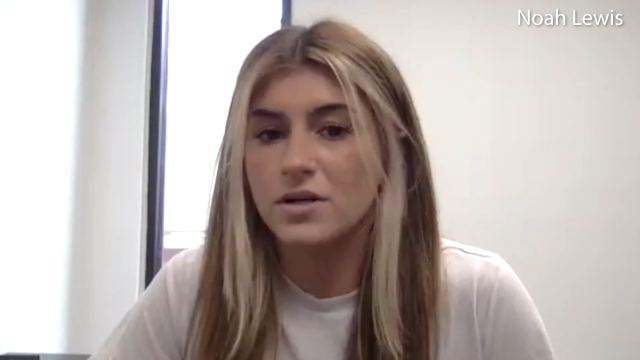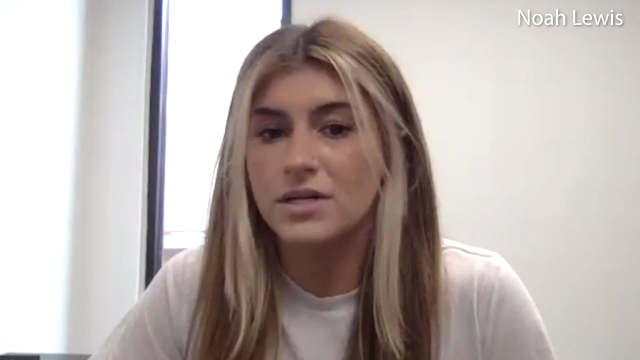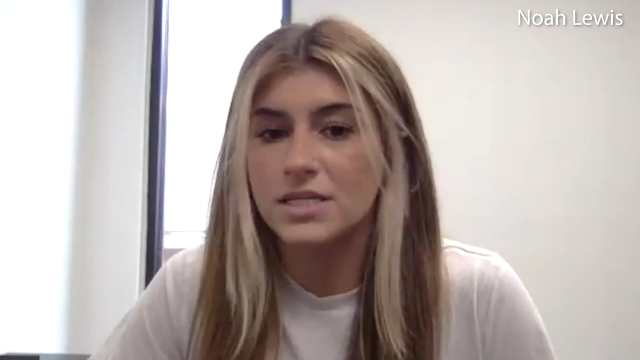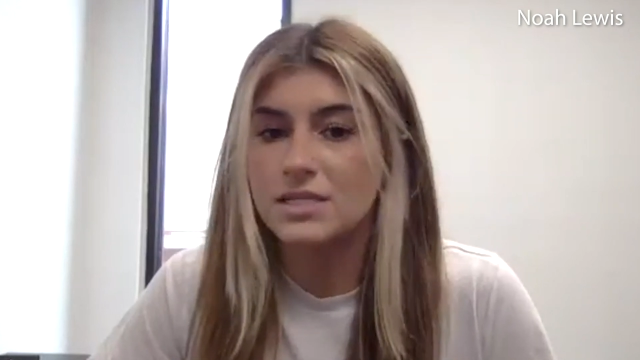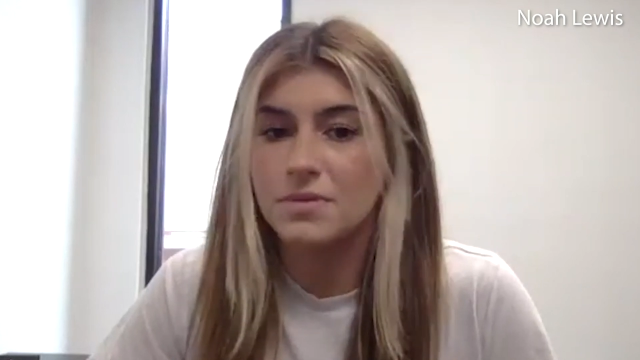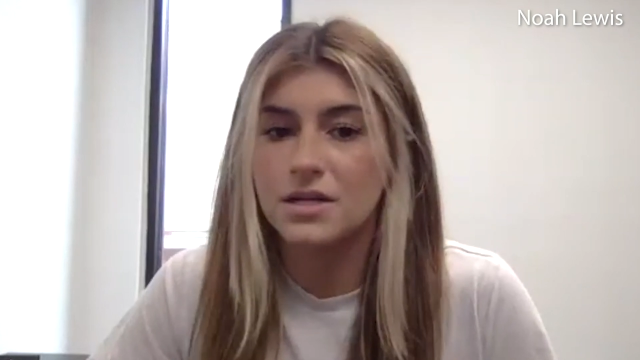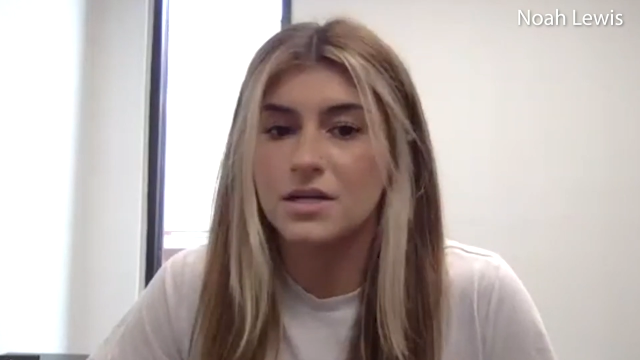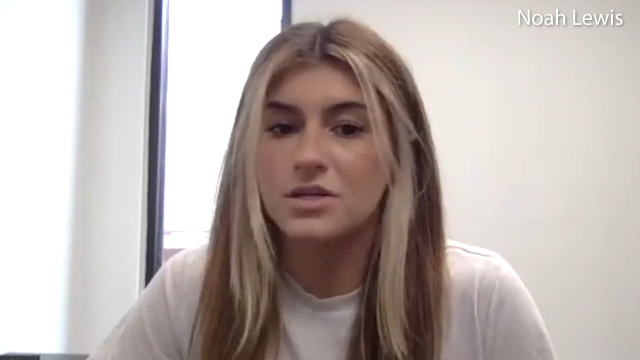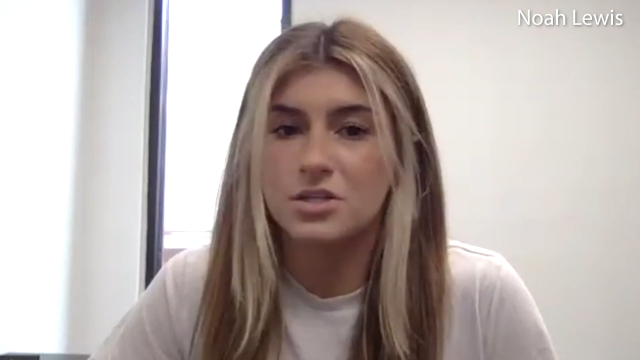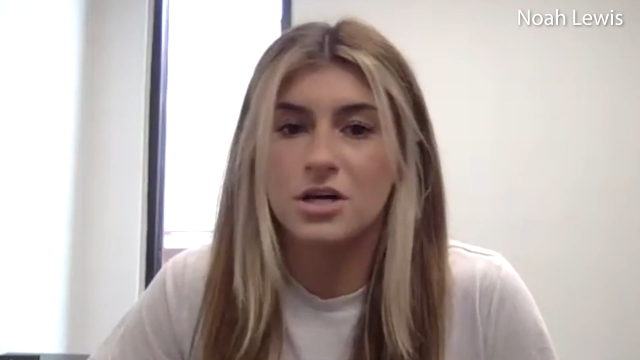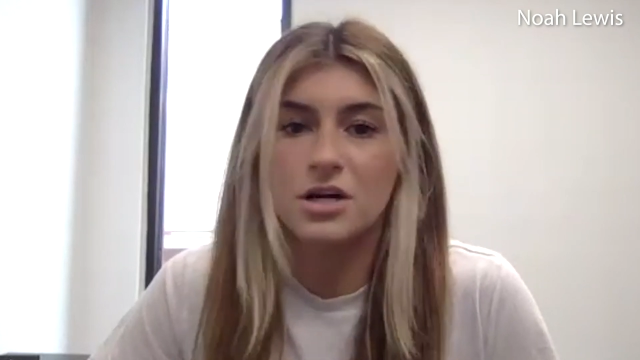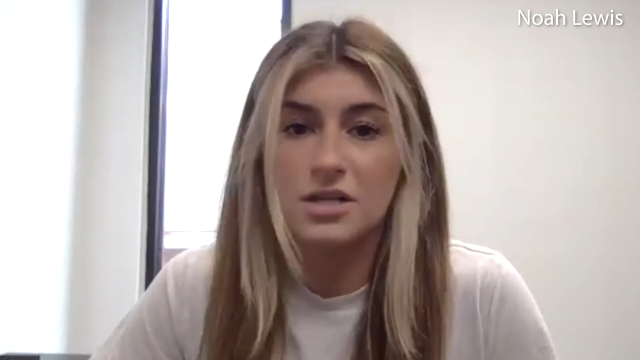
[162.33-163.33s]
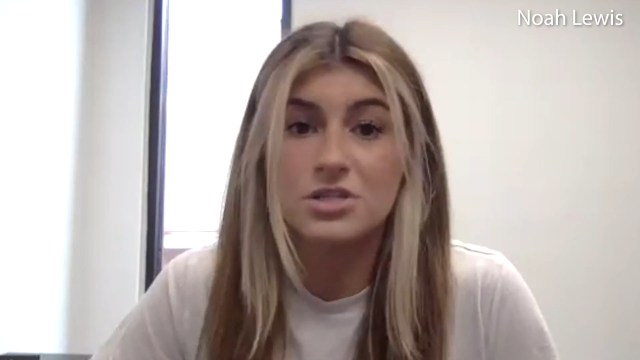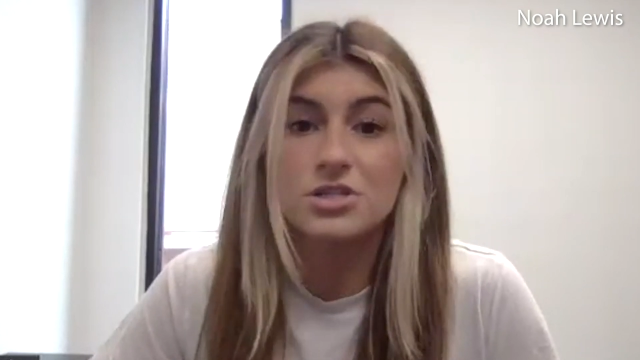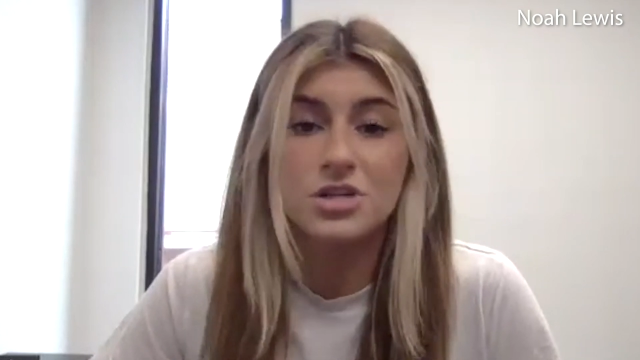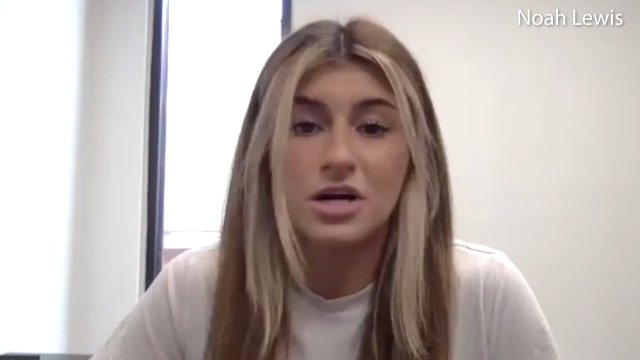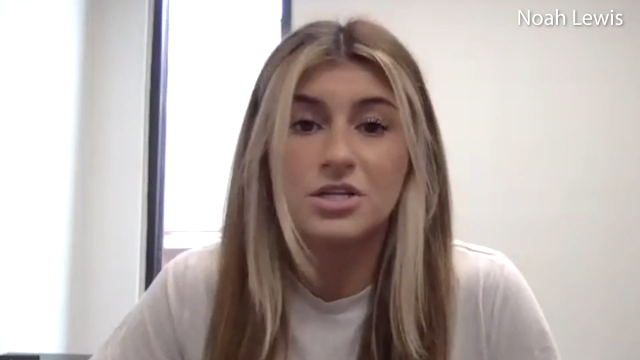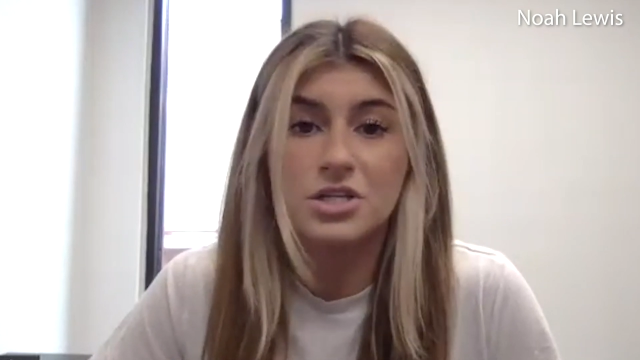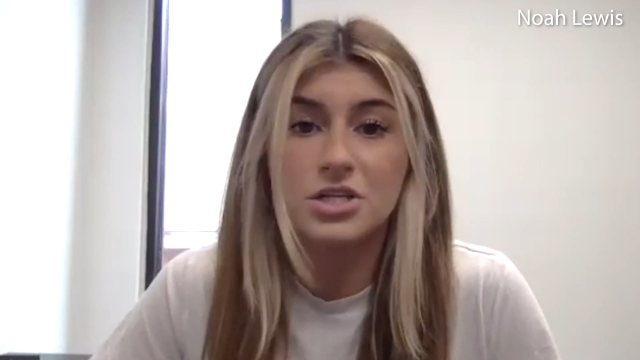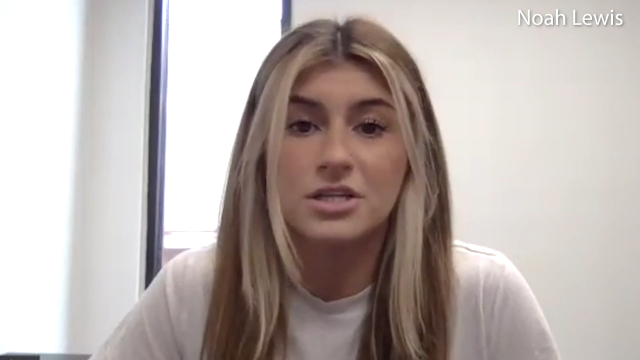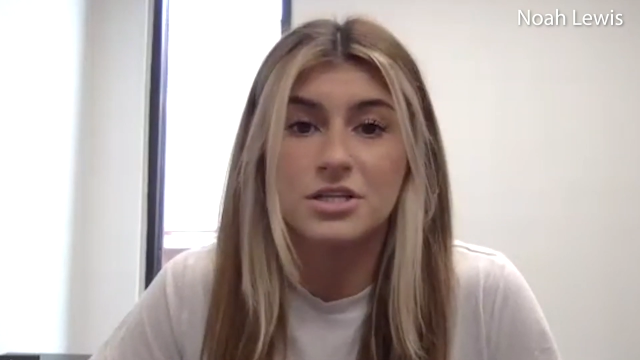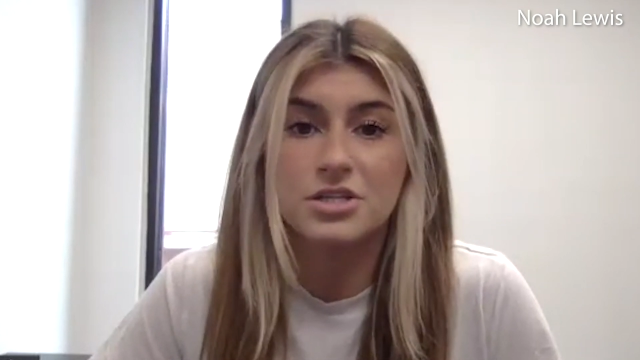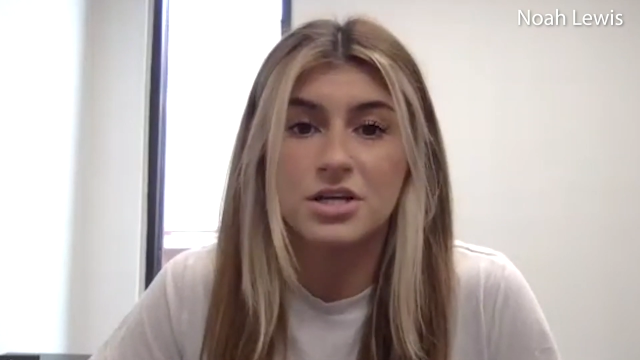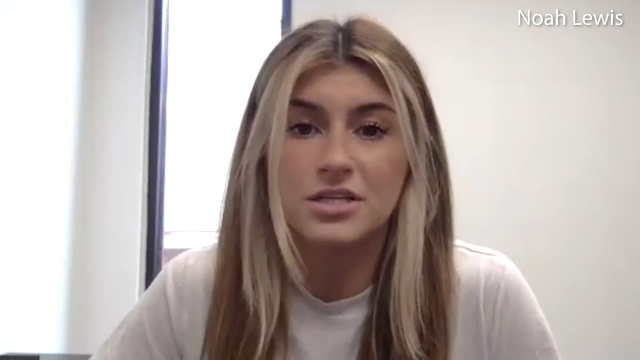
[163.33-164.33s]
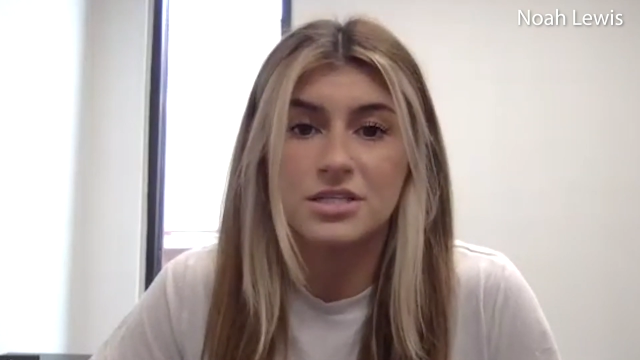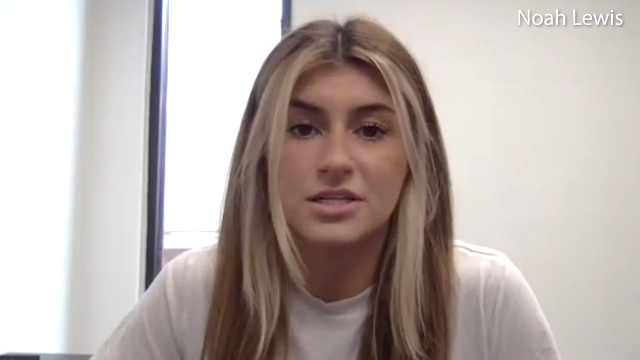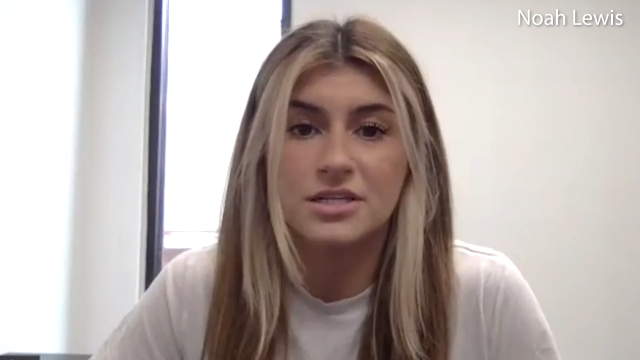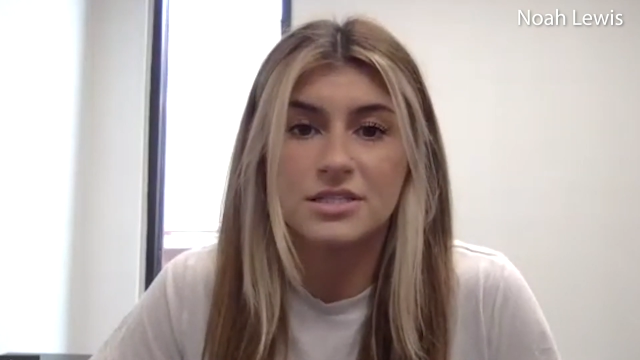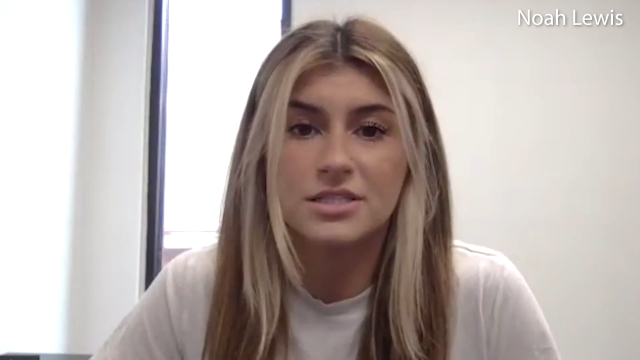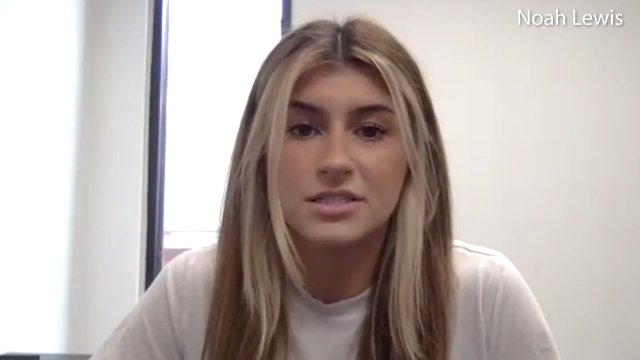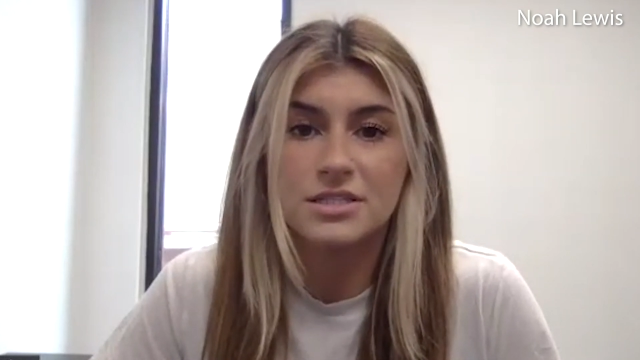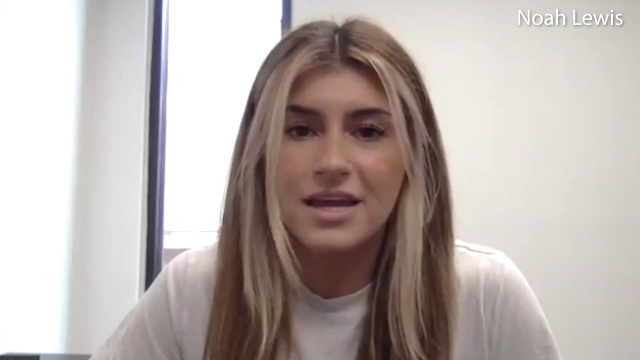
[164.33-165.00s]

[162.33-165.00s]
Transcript: discipline and structure in the truck series.